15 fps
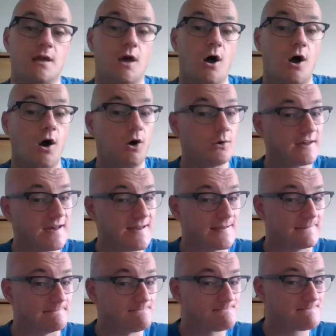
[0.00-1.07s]

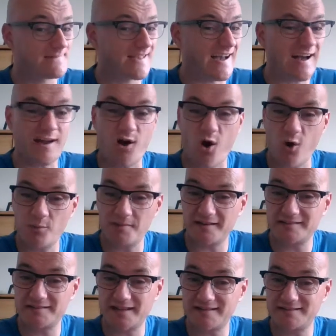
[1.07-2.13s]
Okay, I hope
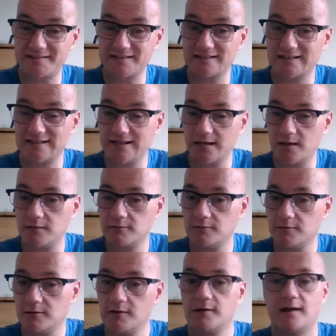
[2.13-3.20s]
that's nice and clear.
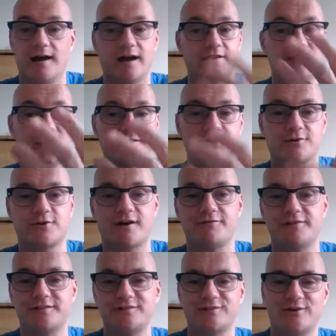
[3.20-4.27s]
I think the
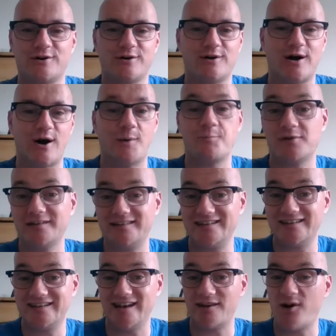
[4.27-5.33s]
graphics are
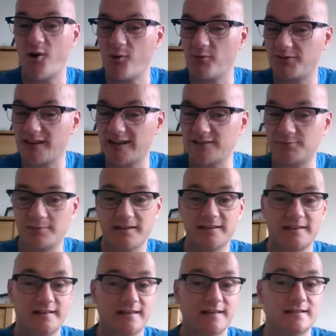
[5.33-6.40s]
pretty and hopefully explain
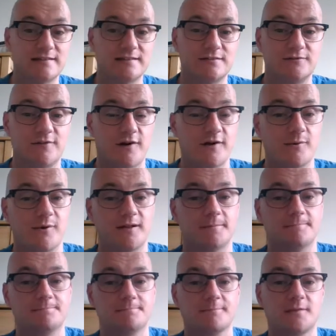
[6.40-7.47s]
things very well.
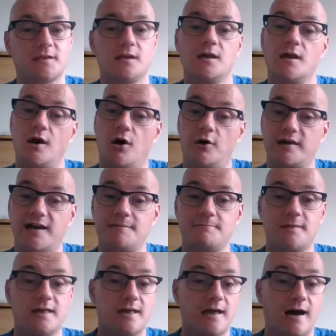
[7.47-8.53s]
Okay,
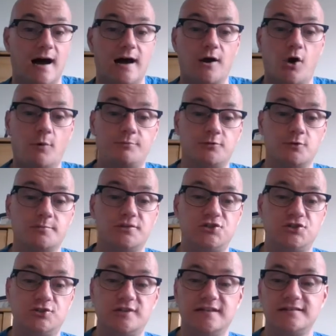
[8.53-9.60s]
I hope you'll be
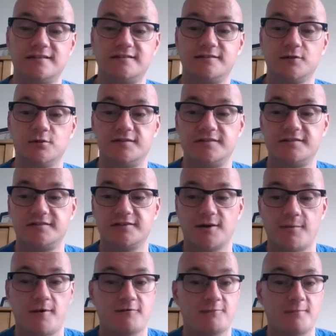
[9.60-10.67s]
tuning in soon to
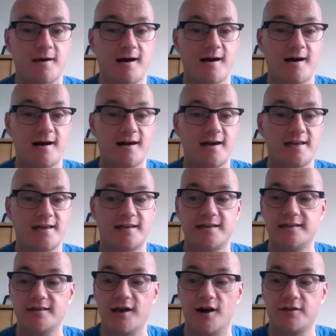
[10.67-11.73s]
some of
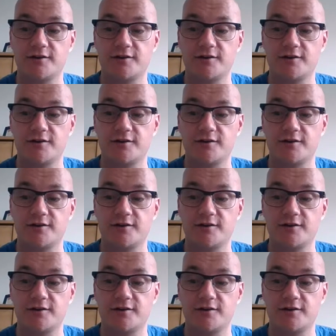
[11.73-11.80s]
my other